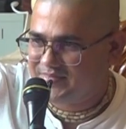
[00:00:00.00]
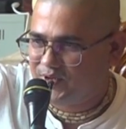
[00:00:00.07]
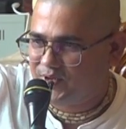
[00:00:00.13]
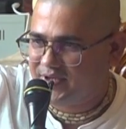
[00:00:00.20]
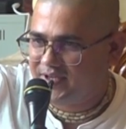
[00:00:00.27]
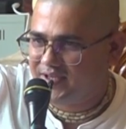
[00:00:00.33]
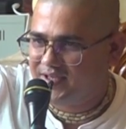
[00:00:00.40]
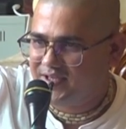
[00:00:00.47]

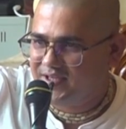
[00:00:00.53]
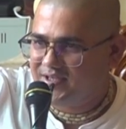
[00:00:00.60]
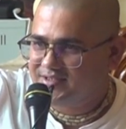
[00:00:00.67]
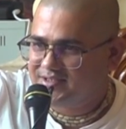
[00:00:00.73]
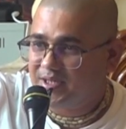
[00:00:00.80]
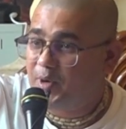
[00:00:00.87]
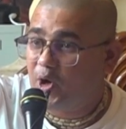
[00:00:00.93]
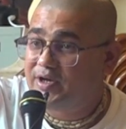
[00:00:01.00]
Okay,
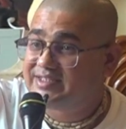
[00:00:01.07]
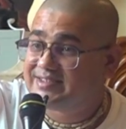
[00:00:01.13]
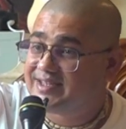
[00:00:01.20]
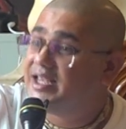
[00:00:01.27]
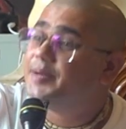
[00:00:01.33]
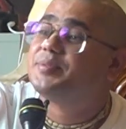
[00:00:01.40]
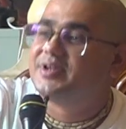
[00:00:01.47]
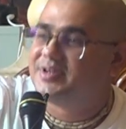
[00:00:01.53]
somehow he
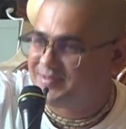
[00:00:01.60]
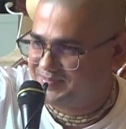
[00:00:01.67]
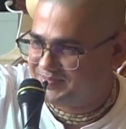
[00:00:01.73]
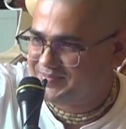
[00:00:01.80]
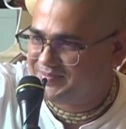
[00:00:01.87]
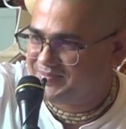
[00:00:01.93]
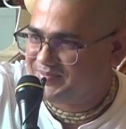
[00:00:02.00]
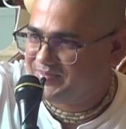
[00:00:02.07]
slipped
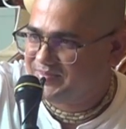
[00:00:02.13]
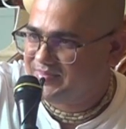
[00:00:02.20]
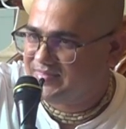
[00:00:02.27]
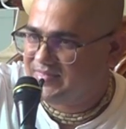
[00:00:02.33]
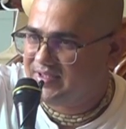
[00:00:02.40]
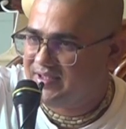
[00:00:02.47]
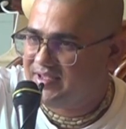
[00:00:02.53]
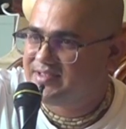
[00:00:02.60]

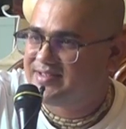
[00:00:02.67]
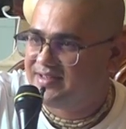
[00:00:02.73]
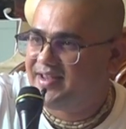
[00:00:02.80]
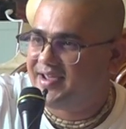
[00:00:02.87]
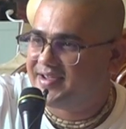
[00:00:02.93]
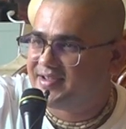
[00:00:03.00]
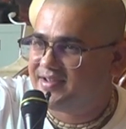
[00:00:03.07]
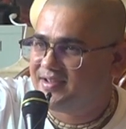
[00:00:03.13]
his
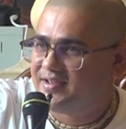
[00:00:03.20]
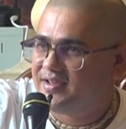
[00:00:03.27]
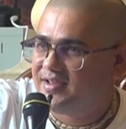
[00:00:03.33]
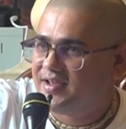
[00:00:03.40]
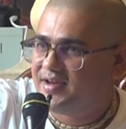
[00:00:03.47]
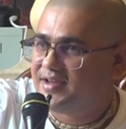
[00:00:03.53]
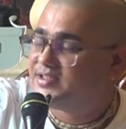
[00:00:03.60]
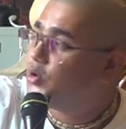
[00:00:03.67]
leg
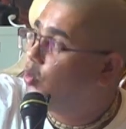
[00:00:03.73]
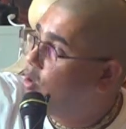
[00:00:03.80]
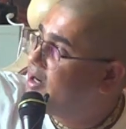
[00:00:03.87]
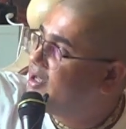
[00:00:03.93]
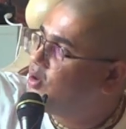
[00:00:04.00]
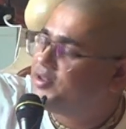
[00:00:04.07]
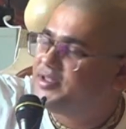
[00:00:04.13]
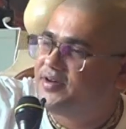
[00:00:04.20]
and he's
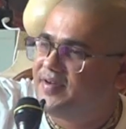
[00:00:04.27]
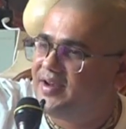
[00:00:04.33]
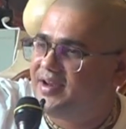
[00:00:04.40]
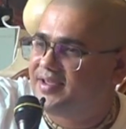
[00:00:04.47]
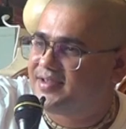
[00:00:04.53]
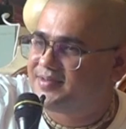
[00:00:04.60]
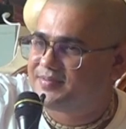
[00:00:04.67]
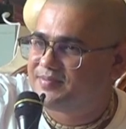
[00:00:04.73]
holding on the
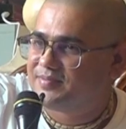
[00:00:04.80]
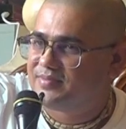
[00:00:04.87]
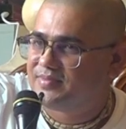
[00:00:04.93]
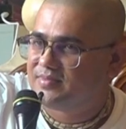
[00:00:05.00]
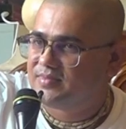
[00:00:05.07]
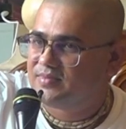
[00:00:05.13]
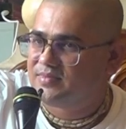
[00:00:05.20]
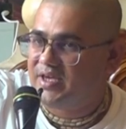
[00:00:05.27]
railing
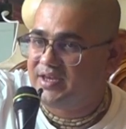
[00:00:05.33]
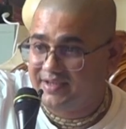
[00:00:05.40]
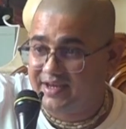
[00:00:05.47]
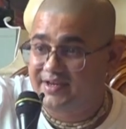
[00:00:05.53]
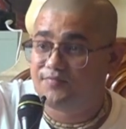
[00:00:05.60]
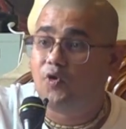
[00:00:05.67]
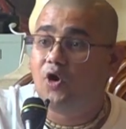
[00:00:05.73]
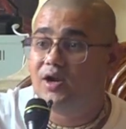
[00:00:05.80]
and he
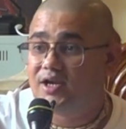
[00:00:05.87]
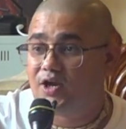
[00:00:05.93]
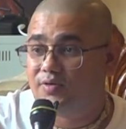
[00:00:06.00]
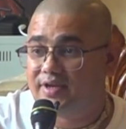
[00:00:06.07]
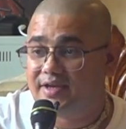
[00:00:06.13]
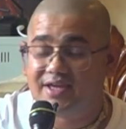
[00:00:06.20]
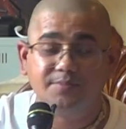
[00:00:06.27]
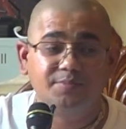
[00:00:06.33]
can fall
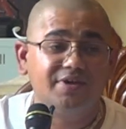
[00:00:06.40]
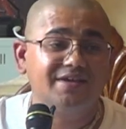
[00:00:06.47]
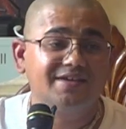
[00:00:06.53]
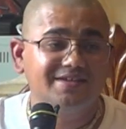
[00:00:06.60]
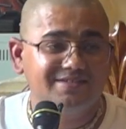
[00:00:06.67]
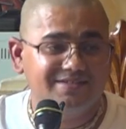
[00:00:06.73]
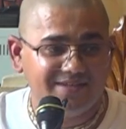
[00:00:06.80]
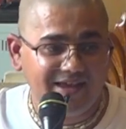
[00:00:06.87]
down and can break
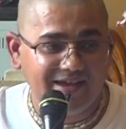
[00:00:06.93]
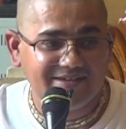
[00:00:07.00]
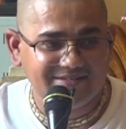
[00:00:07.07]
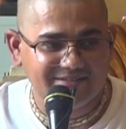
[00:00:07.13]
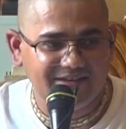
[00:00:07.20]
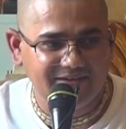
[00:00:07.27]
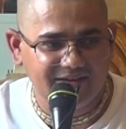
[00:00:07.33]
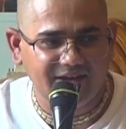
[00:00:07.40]
his
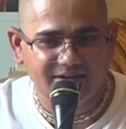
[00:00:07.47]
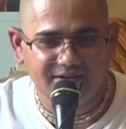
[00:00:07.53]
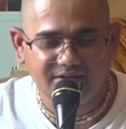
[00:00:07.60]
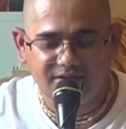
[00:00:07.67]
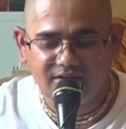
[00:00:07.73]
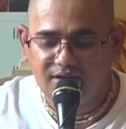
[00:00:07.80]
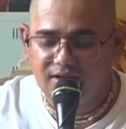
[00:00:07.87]
legs and head.